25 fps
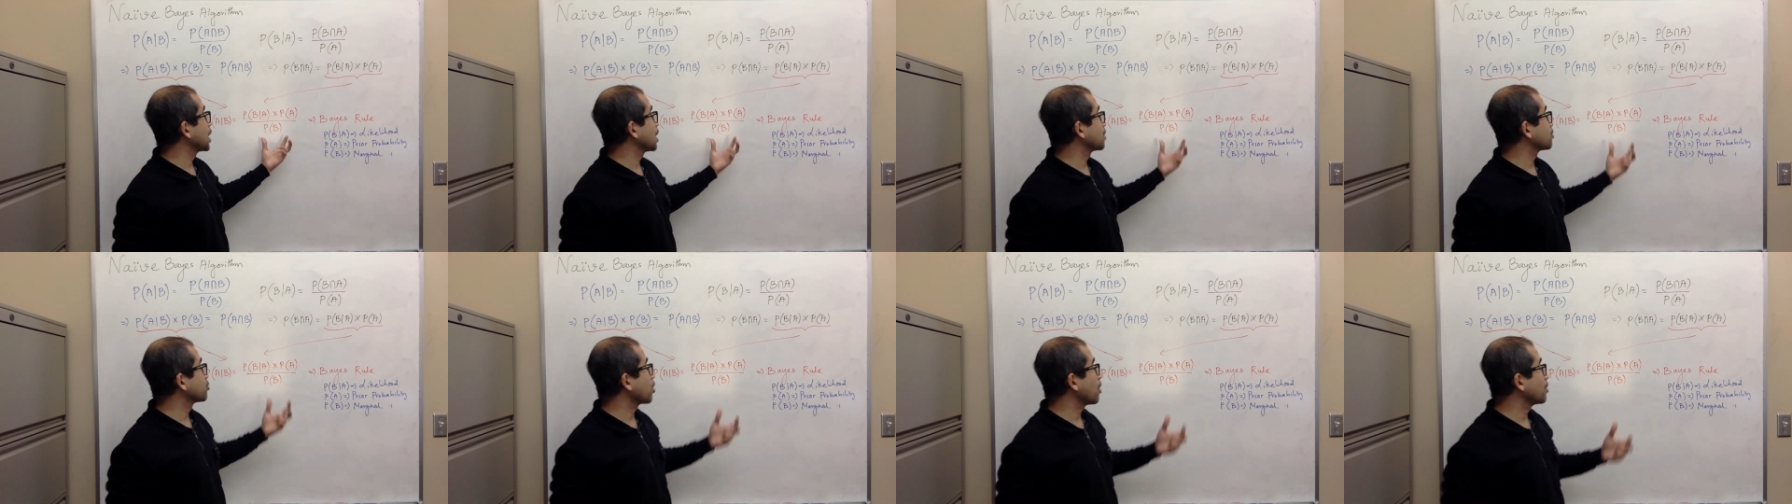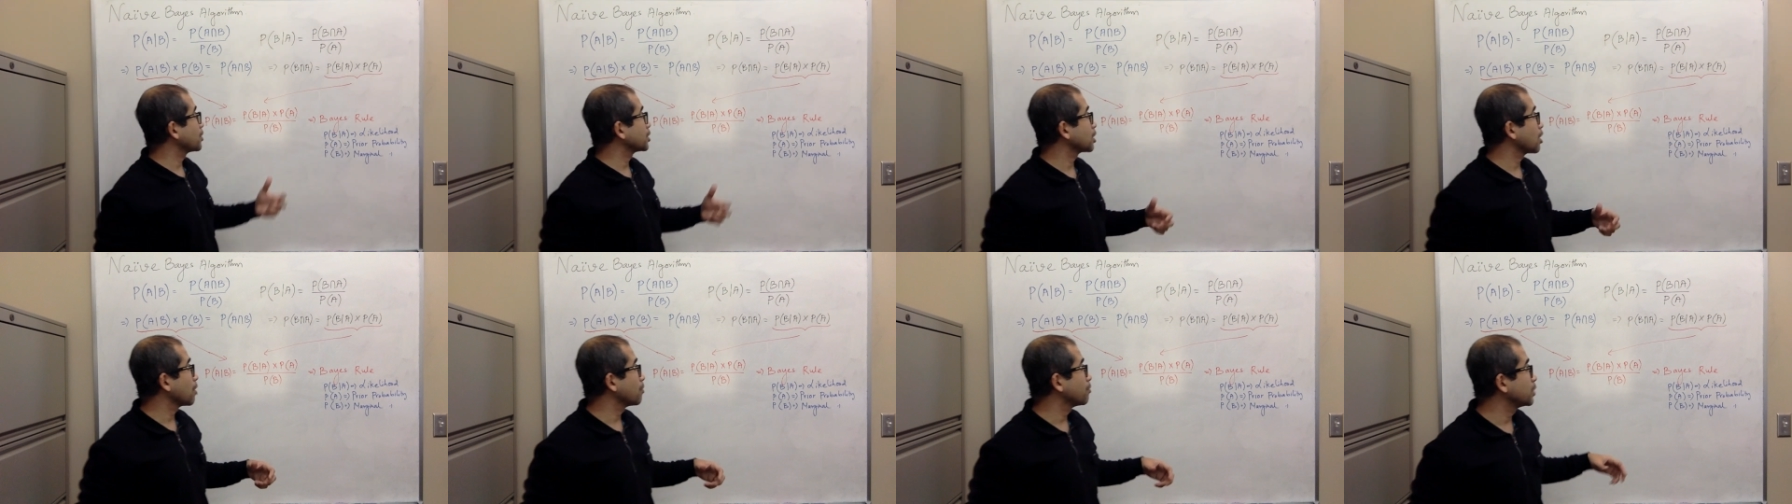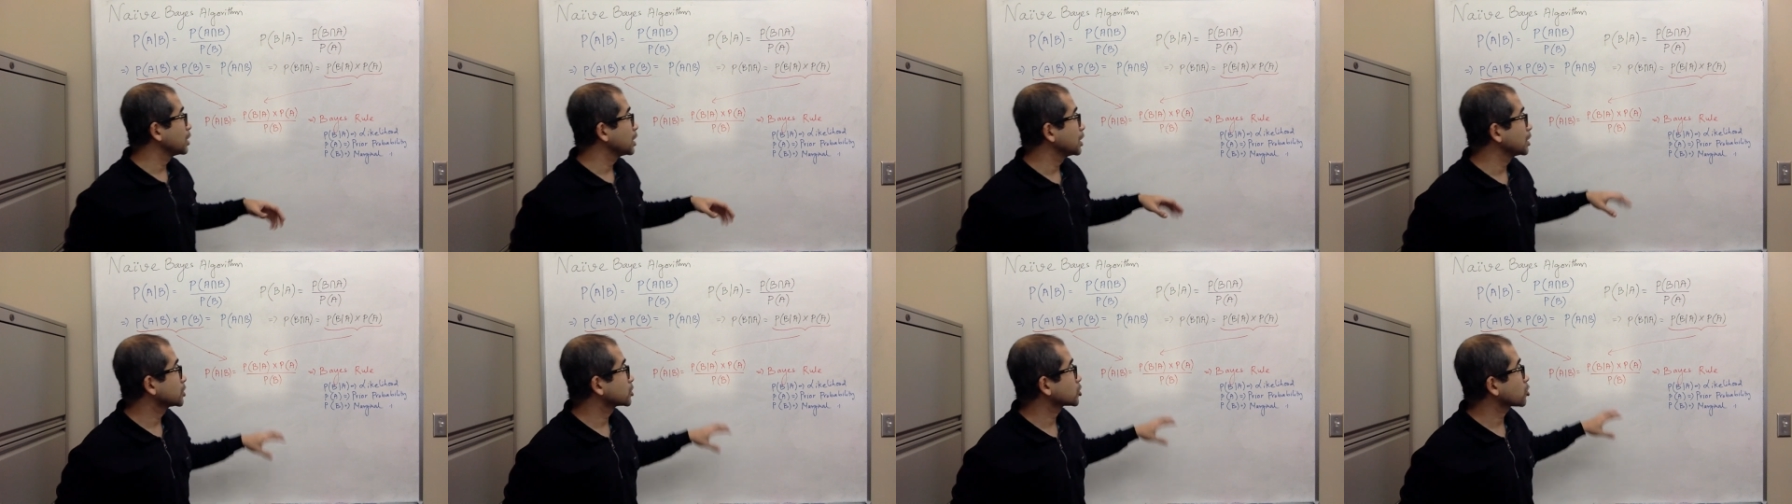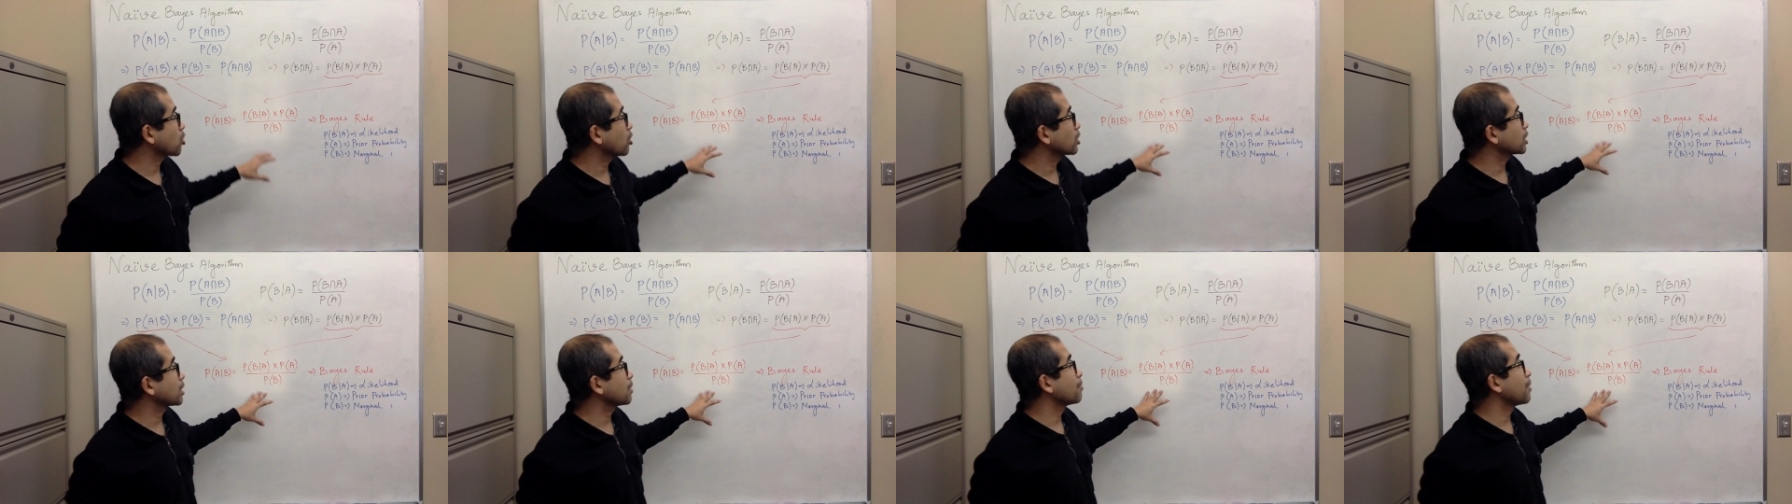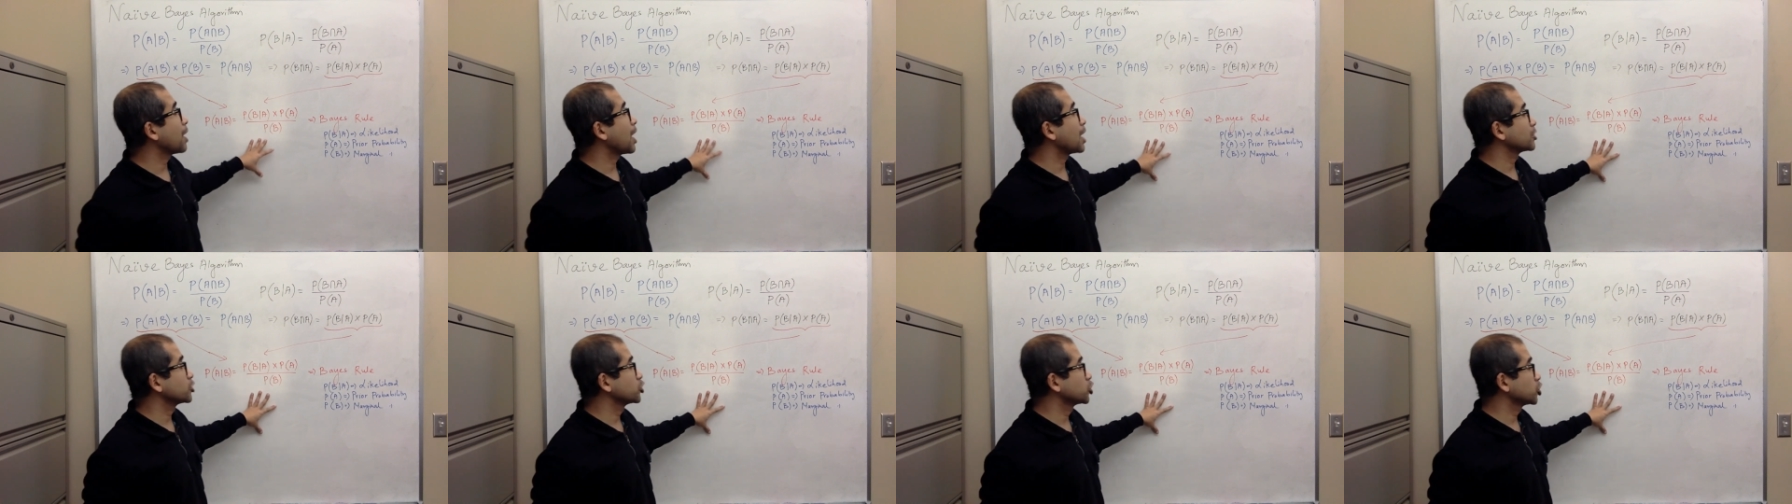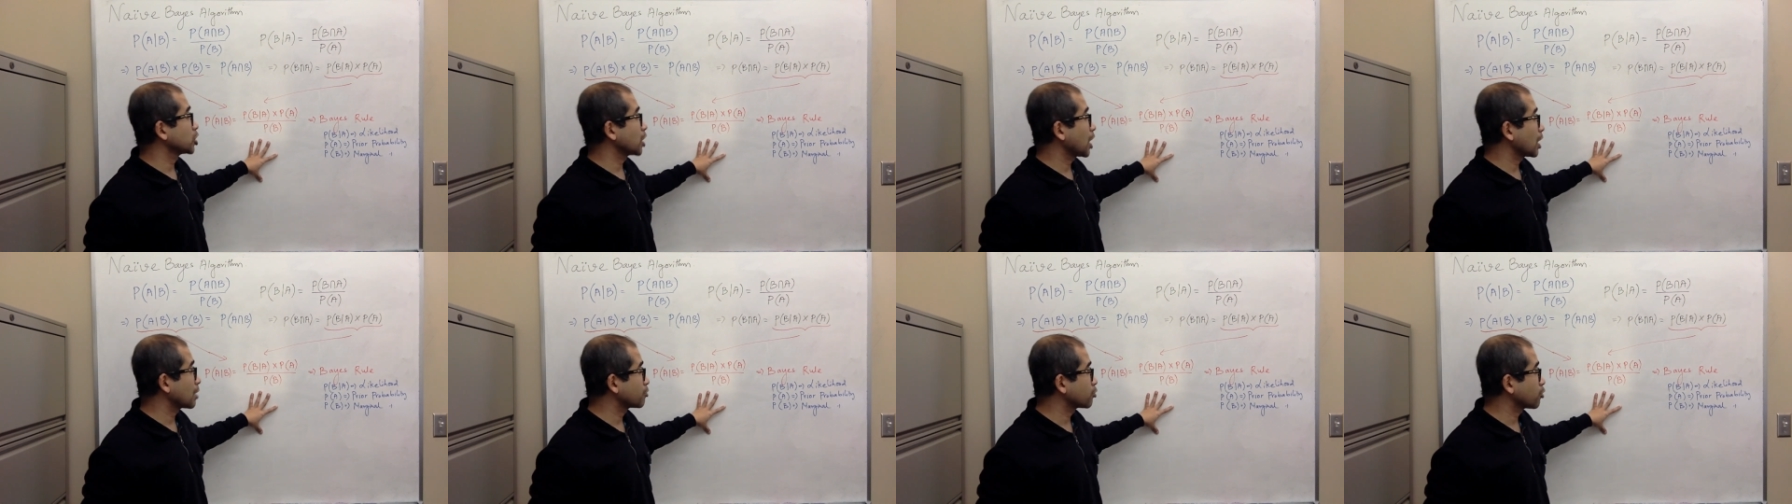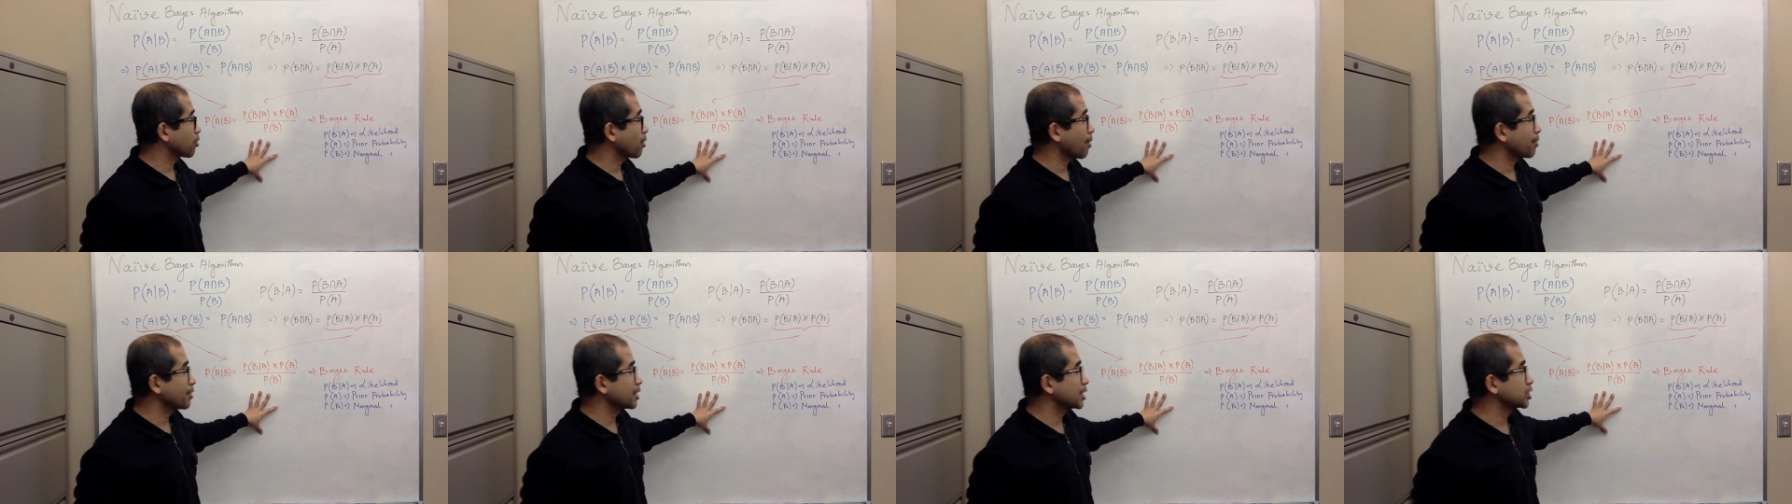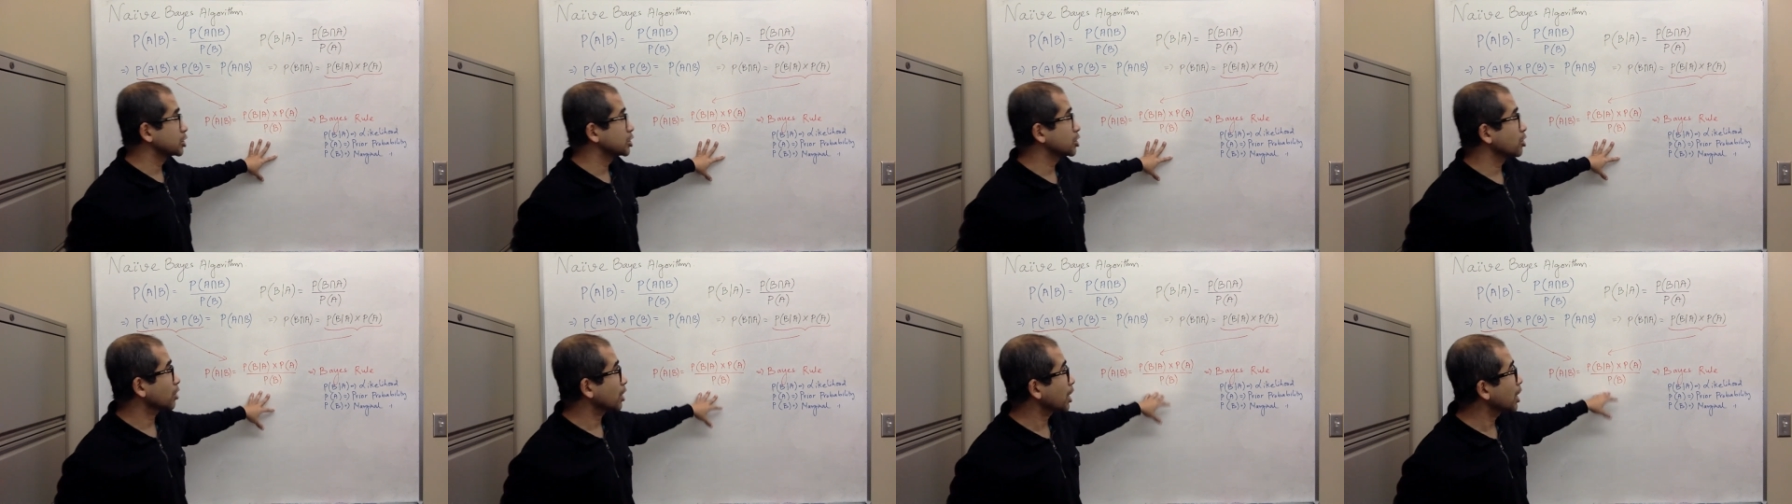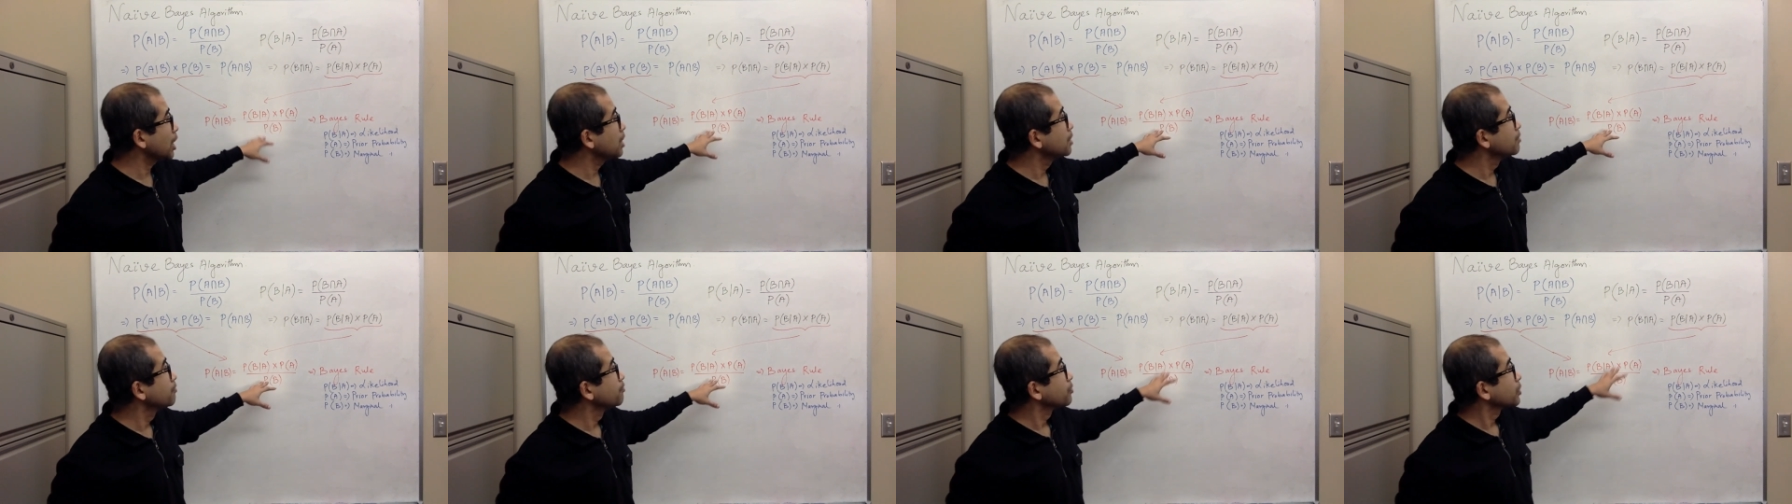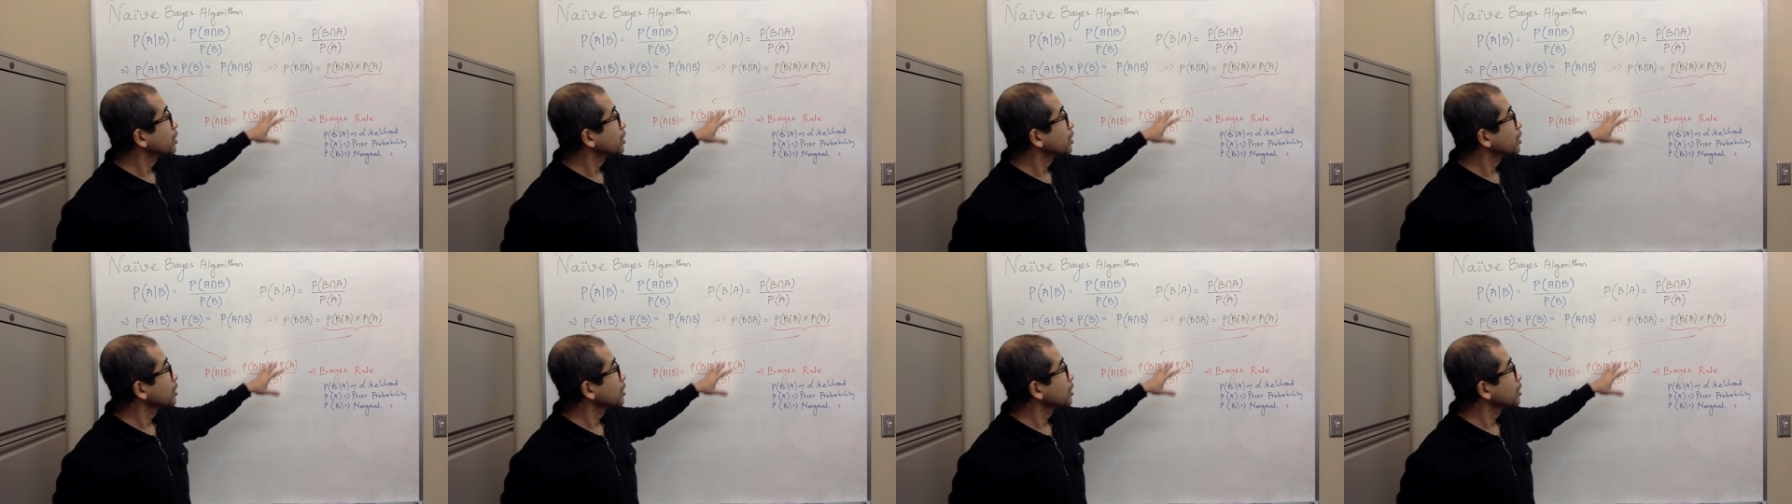and probability of B is called the marginal probability, okay,